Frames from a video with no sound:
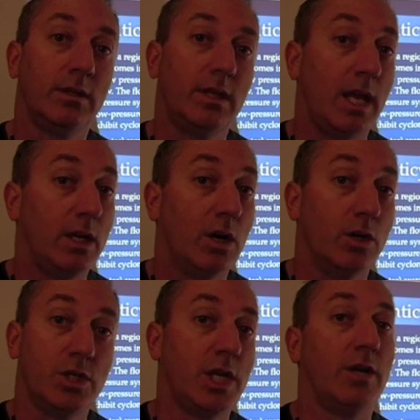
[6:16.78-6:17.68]
they
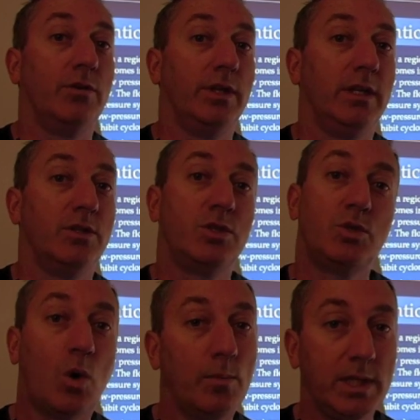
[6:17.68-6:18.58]
are generally
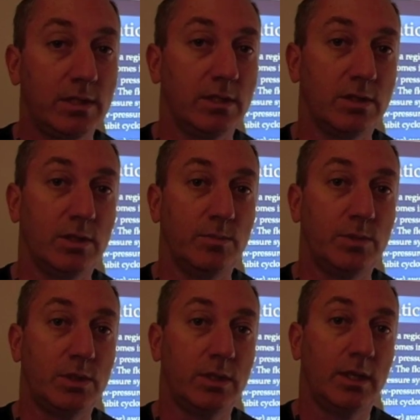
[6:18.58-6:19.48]
stormy
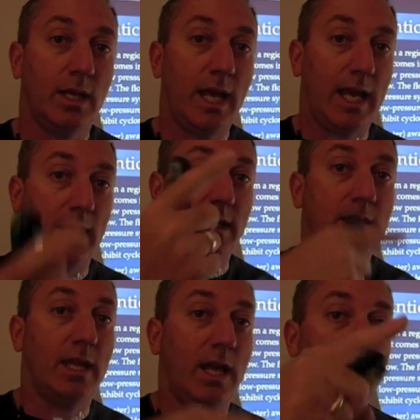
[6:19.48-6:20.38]
systems and
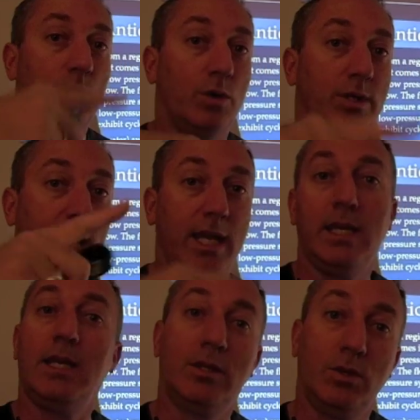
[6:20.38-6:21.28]
they
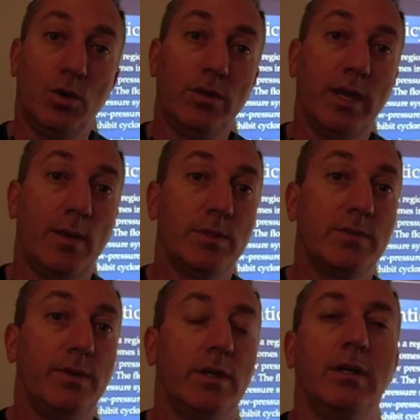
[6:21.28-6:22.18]
rotate in the northern
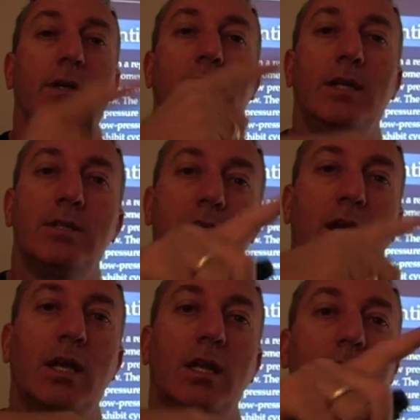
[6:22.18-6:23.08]
hemisphere in a
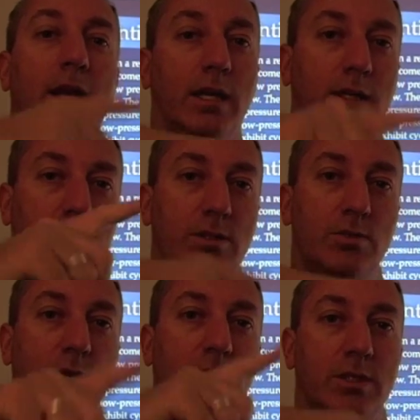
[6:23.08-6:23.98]
cyclonic
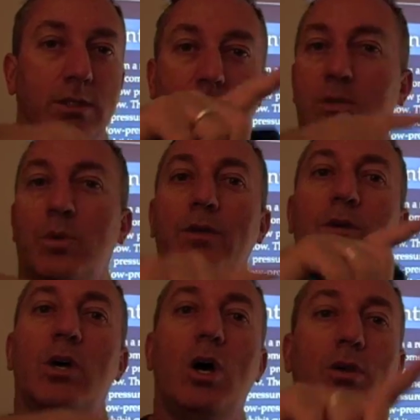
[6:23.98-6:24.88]
direction. That's why they're
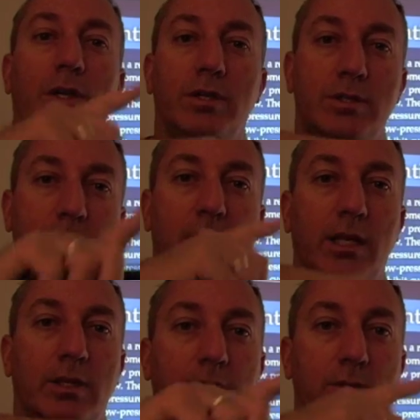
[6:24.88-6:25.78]
called
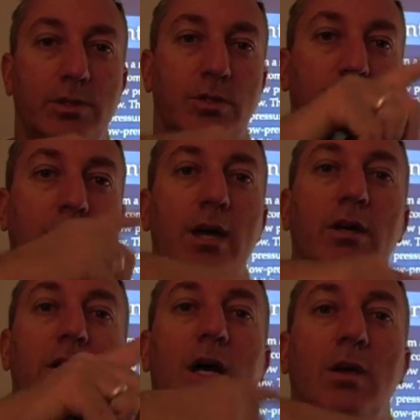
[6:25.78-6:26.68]
cyclones. So
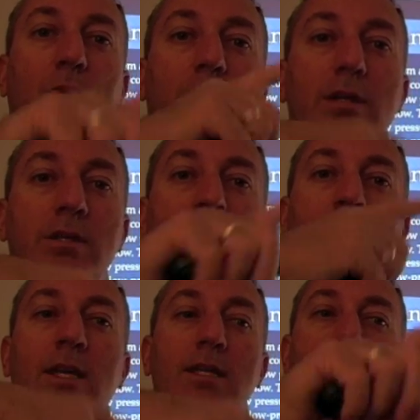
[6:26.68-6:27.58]
counterclockwise
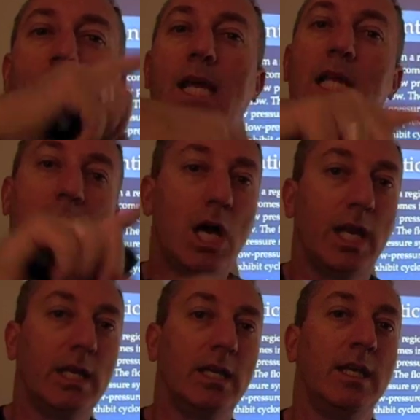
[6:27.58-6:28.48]
is
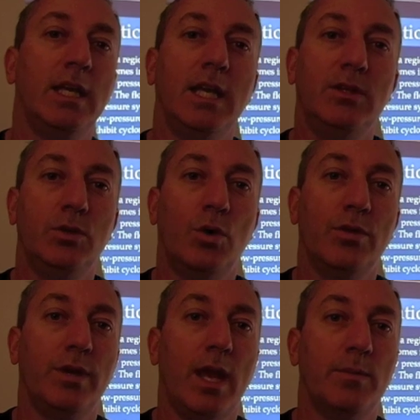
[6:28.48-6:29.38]
cyclonic in the
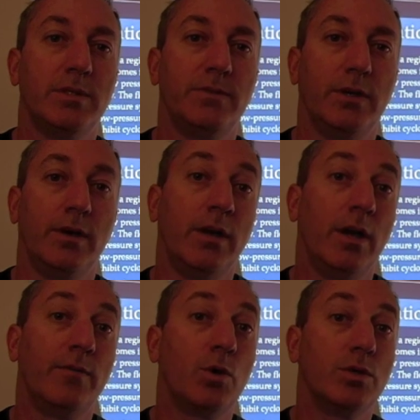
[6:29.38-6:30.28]
northern hemisphere.
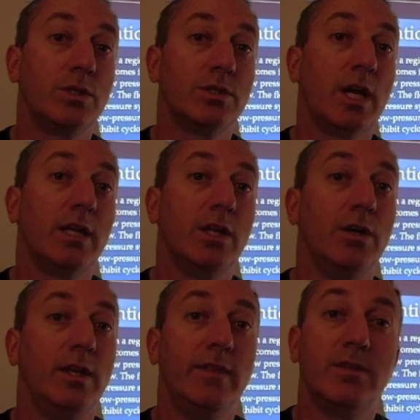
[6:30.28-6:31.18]
Of course, a
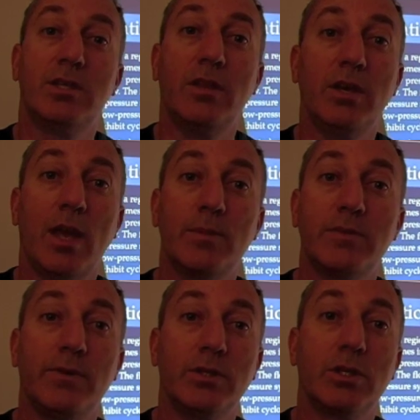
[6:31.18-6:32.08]
cyclone in the southern
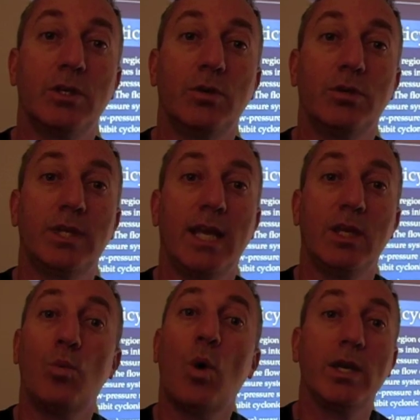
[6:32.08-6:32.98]
hemisphere is going to rotate
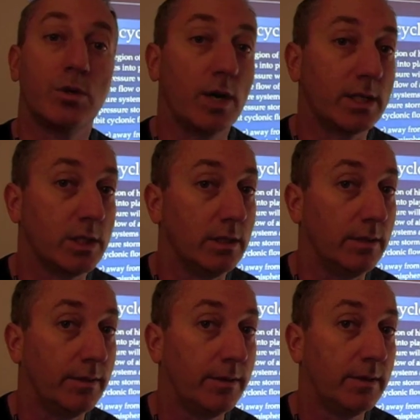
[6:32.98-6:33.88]
in what direction?
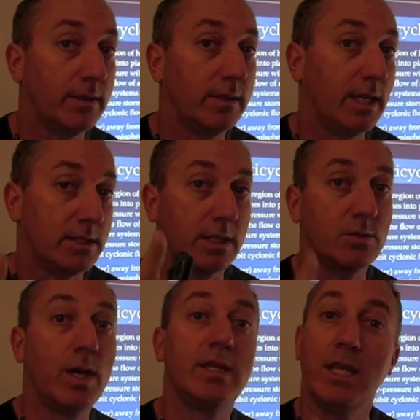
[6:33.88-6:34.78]
Yes,
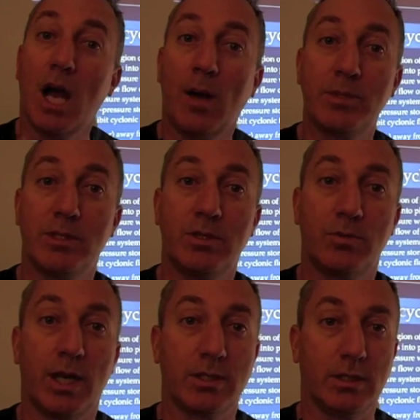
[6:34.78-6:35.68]
that's right, the opposite
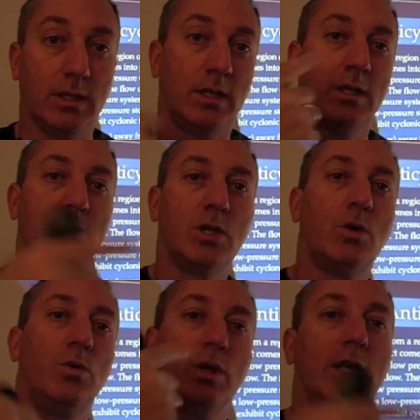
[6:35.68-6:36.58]
direction.
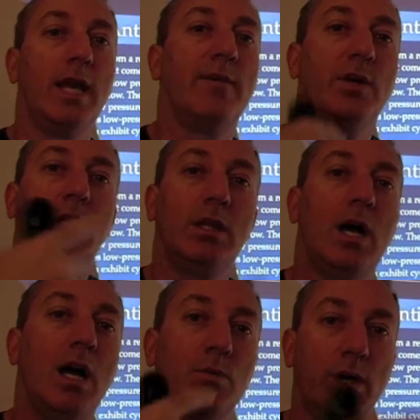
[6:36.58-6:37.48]
So you're going to have a
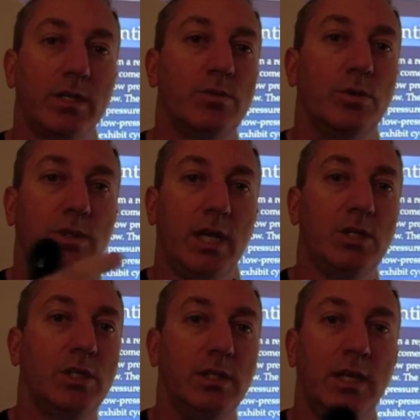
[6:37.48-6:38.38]
clockwise
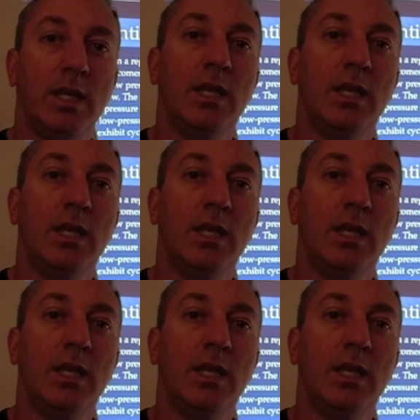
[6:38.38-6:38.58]
rotation